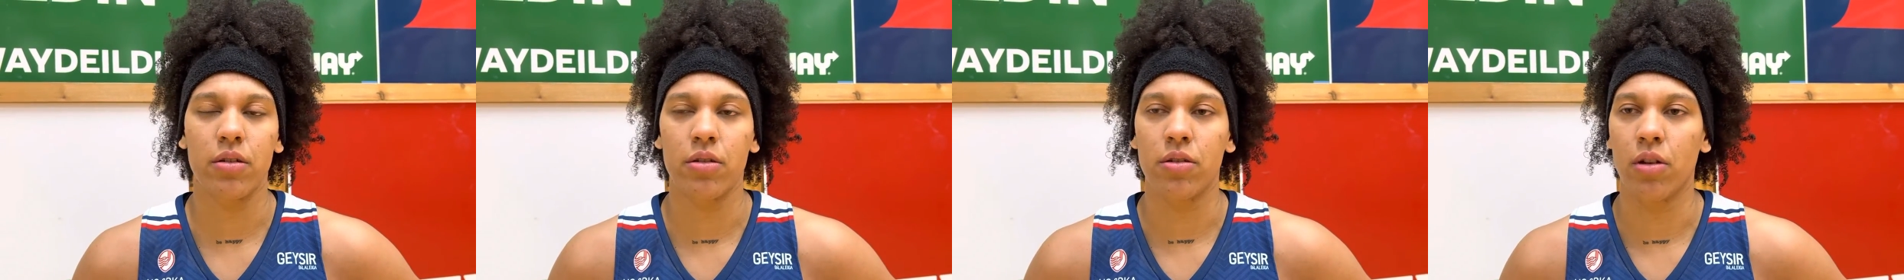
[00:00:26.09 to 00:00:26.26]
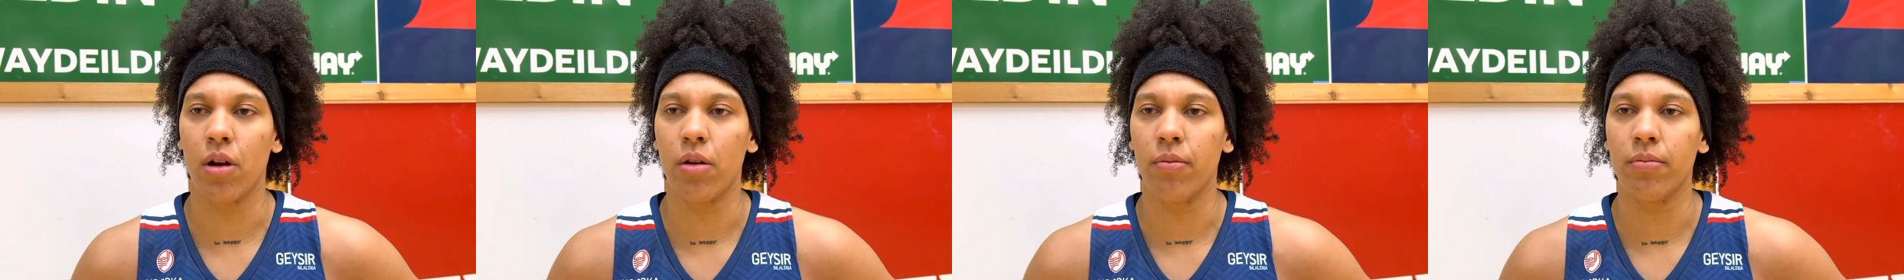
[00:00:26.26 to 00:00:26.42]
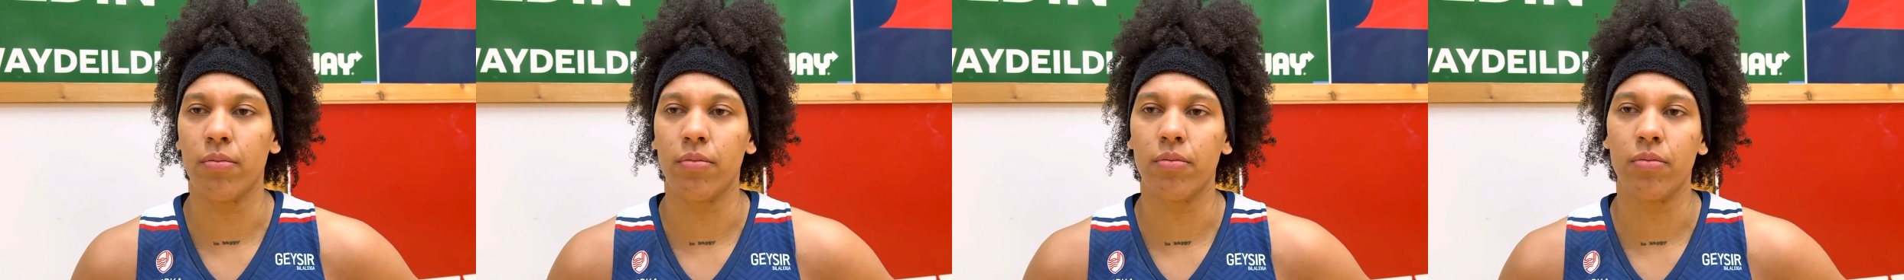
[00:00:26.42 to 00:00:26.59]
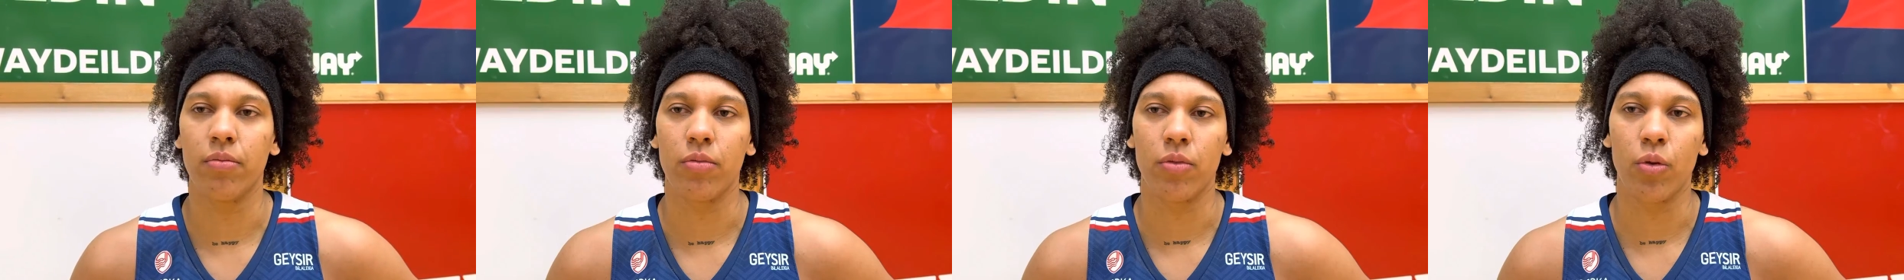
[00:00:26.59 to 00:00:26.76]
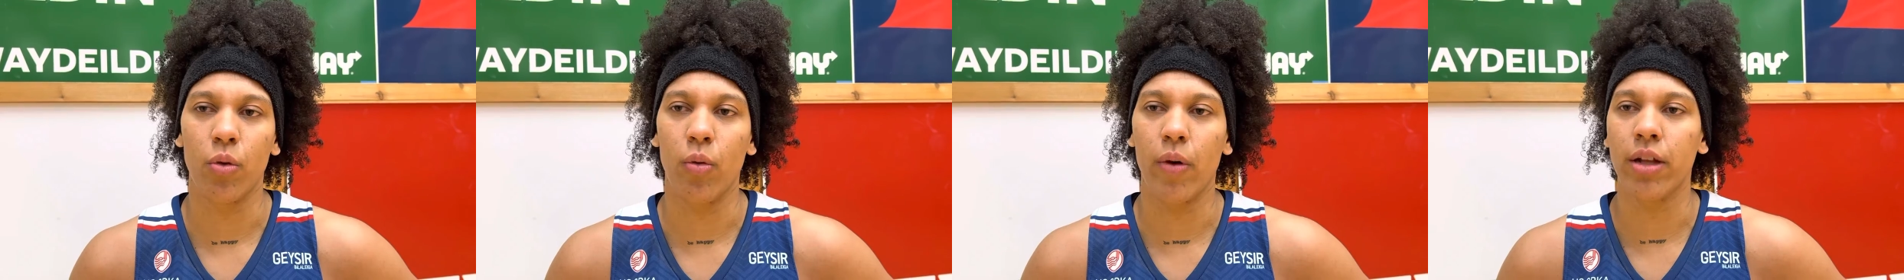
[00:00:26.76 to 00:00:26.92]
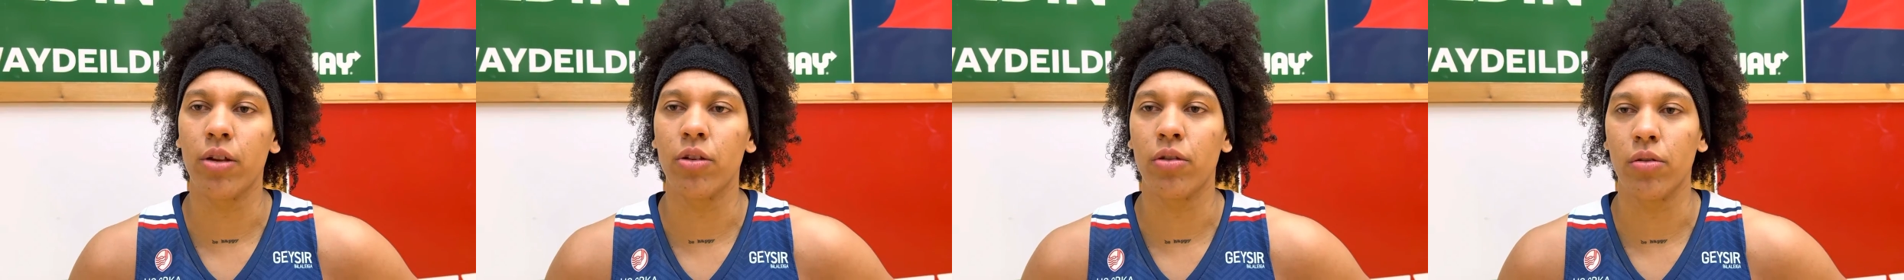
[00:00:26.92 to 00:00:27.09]
some
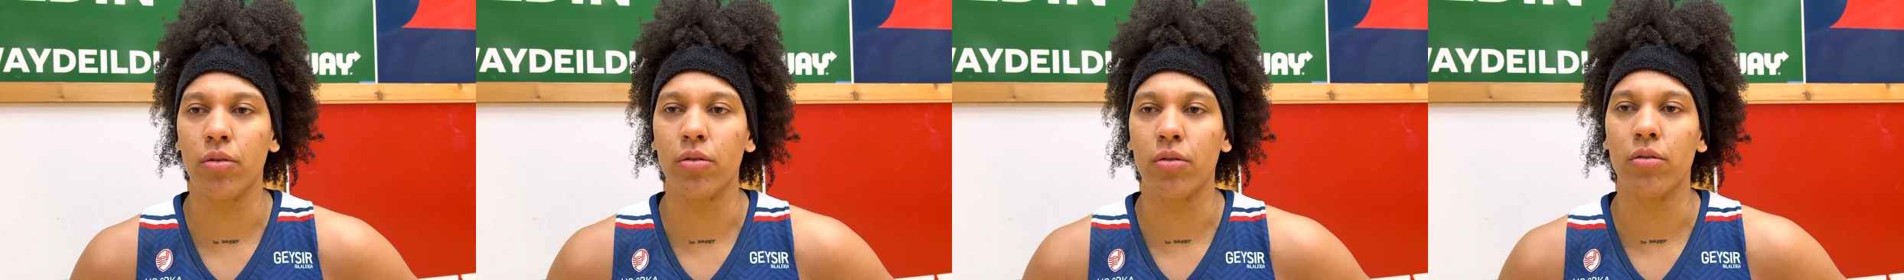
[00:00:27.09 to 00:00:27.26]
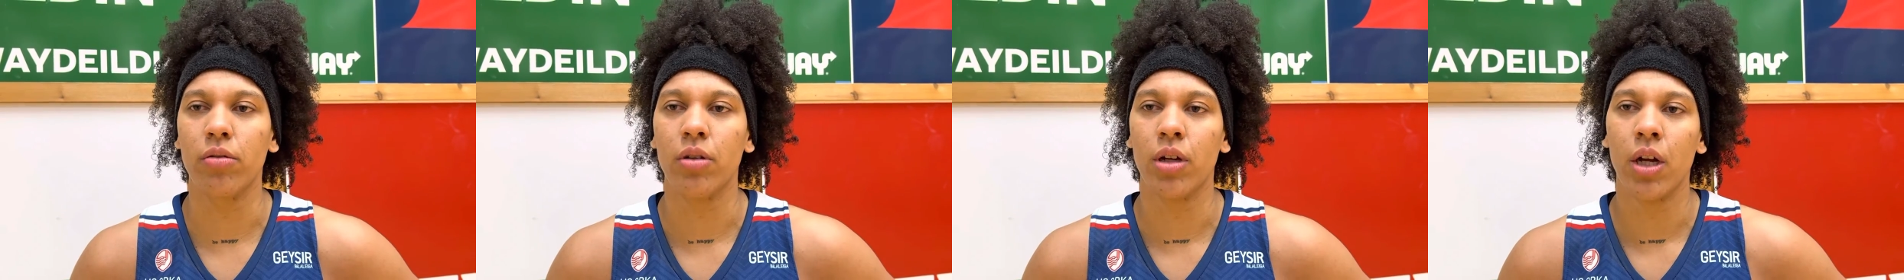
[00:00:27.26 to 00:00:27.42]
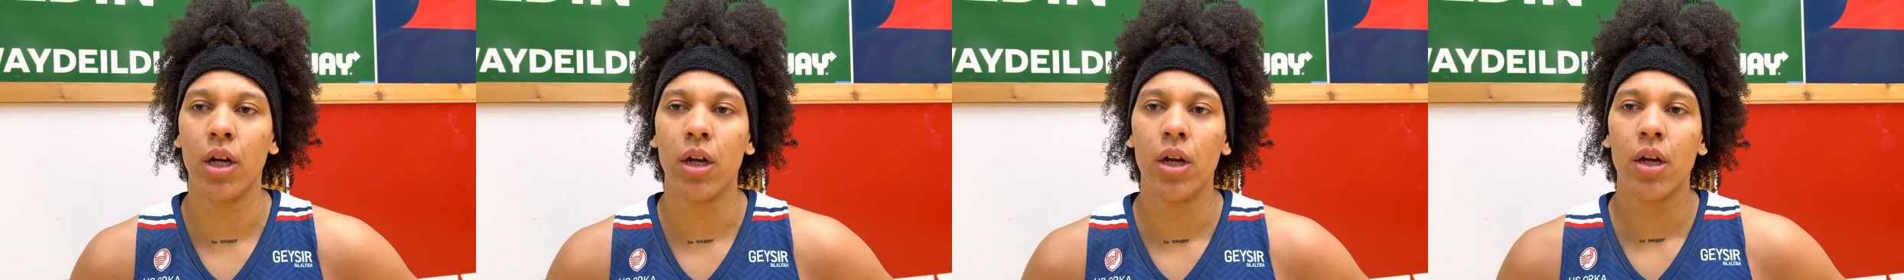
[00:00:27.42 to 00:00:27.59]
way to